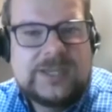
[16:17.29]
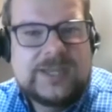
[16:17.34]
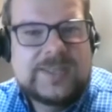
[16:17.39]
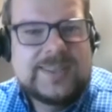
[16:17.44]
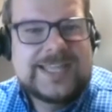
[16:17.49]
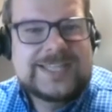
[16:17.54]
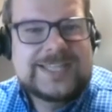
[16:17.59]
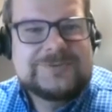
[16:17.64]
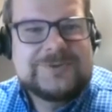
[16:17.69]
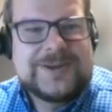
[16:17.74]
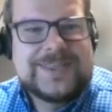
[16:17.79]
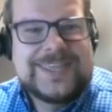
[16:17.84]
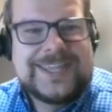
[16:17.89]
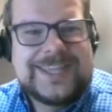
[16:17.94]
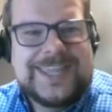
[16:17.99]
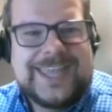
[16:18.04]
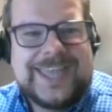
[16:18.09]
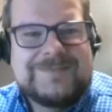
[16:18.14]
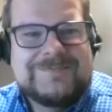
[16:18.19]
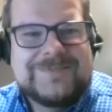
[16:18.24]
and that's why they
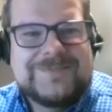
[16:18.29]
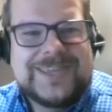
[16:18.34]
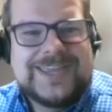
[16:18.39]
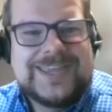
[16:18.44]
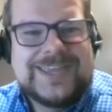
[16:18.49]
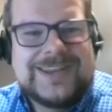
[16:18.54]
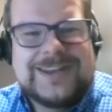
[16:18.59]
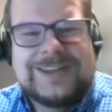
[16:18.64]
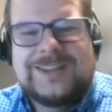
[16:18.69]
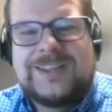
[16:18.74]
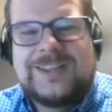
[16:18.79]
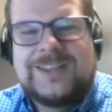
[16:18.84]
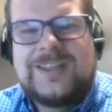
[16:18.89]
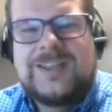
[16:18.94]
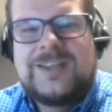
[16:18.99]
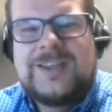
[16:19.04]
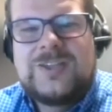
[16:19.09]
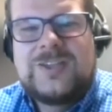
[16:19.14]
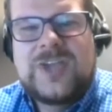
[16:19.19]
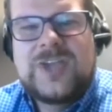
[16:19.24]
came in
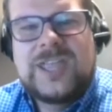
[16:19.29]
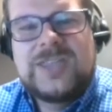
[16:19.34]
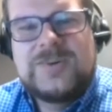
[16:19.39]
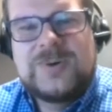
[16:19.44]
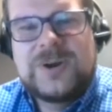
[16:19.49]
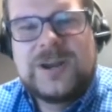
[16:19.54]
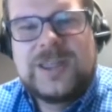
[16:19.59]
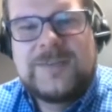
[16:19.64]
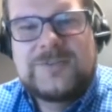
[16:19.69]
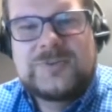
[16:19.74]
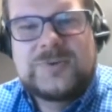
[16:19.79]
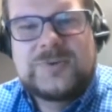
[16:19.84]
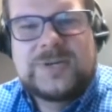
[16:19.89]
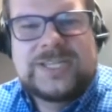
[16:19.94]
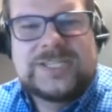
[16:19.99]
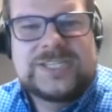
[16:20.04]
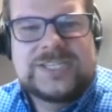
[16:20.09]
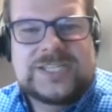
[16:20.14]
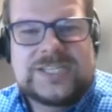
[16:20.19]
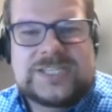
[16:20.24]
January of
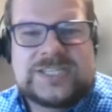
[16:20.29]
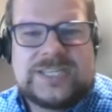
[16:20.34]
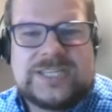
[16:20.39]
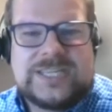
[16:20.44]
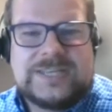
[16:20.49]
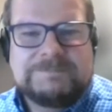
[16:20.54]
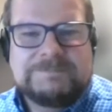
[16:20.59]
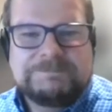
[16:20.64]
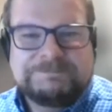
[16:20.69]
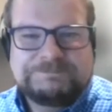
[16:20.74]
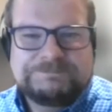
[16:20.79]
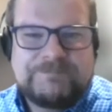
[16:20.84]
2016.